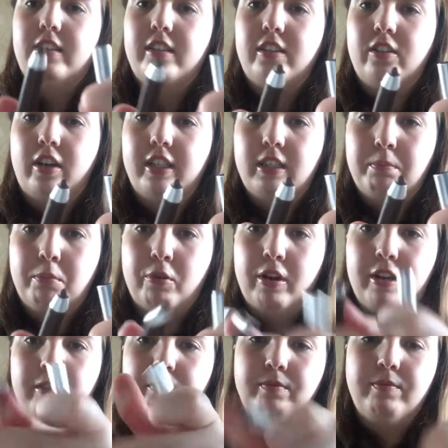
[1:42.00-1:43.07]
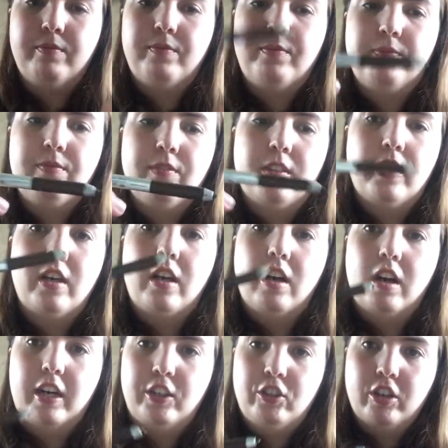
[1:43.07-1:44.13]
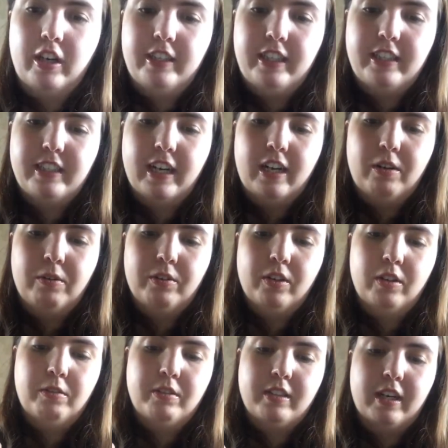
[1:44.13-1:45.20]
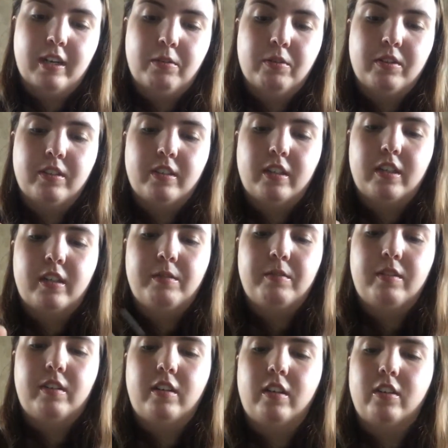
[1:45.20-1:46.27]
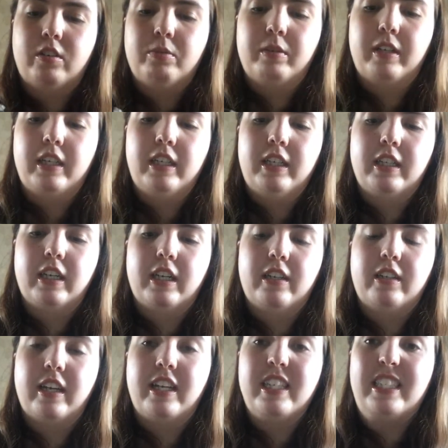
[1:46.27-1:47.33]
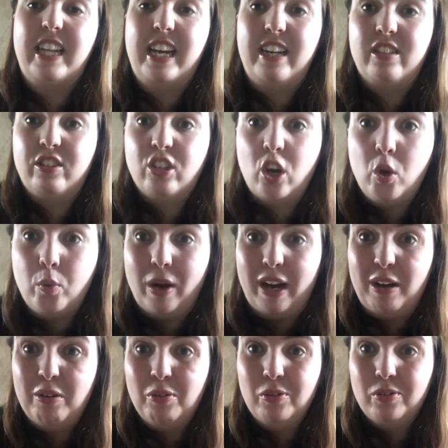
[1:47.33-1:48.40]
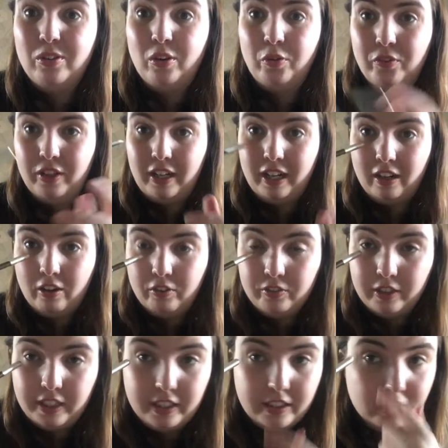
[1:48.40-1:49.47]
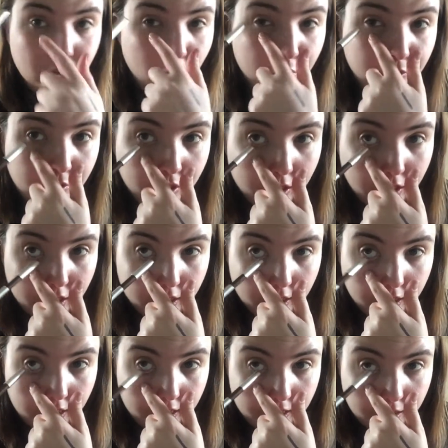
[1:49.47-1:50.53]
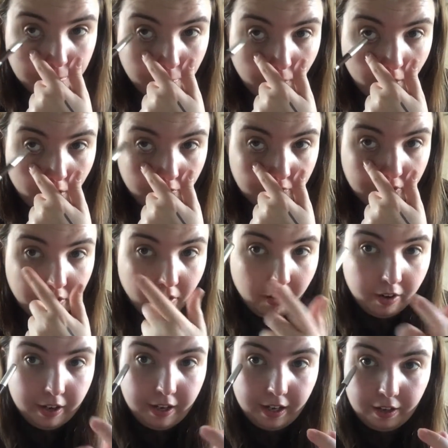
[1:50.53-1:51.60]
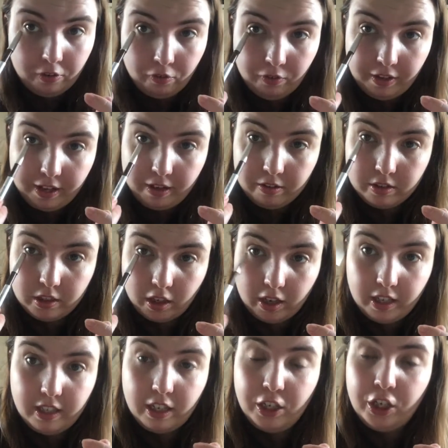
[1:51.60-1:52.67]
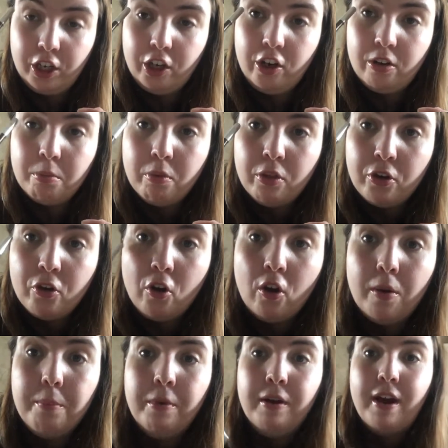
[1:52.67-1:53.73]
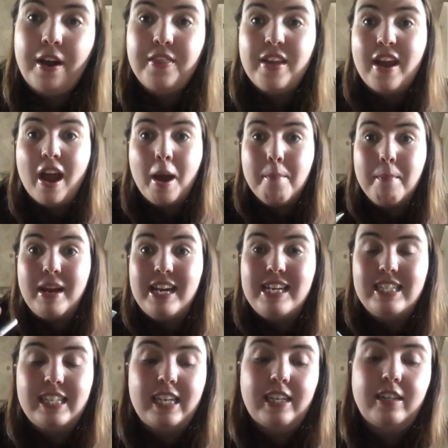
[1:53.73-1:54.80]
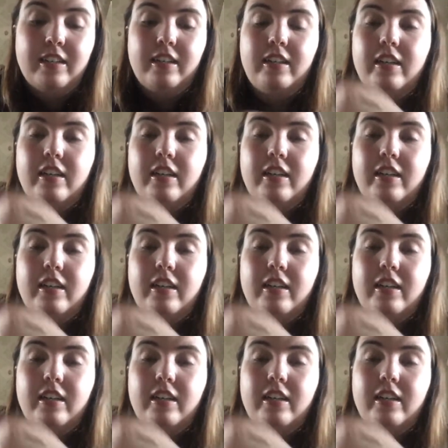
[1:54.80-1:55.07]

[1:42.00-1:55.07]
It's a nice brown. I tried these out when I was out on last week, and they stay so well on the sort of inner part of the eye and on the outside, and you can use them on the top, and they're amazing.